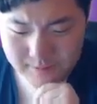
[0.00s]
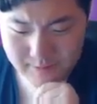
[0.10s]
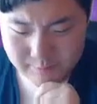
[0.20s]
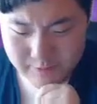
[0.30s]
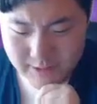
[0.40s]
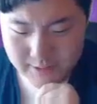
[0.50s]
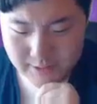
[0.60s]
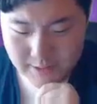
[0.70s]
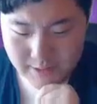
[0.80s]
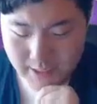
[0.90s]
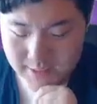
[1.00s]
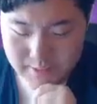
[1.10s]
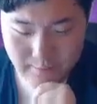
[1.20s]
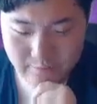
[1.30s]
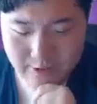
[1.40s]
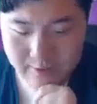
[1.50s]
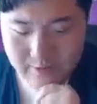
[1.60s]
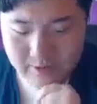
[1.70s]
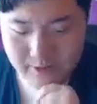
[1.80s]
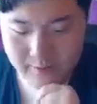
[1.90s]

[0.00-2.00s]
since it protected. Uh, it has to be very specially